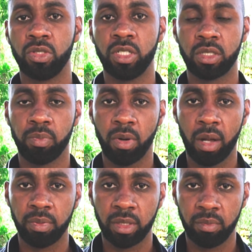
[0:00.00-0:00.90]
you need to
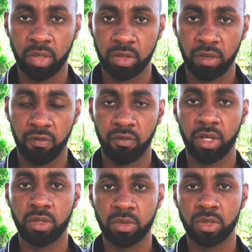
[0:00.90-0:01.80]
properly build your
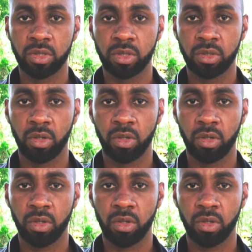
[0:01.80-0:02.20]
funnels,